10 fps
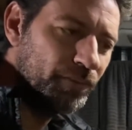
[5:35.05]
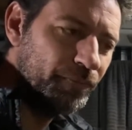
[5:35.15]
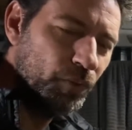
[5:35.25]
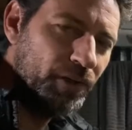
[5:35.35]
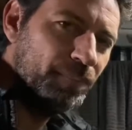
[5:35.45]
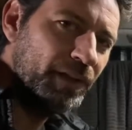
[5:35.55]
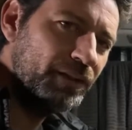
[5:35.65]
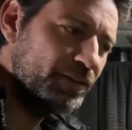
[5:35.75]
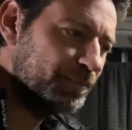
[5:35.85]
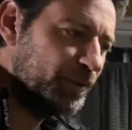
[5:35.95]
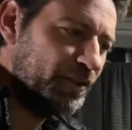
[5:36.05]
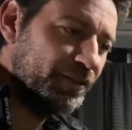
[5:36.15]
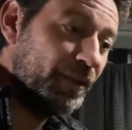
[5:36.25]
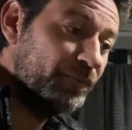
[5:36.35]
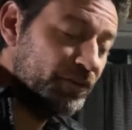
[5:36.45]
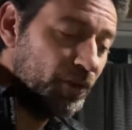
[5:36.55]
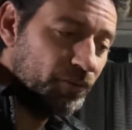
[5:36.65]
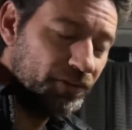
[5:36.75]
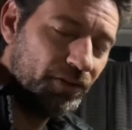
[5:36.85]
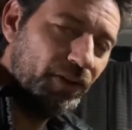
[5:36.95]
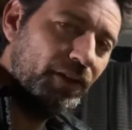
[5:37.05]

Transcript: 40 minutes, because I've soaked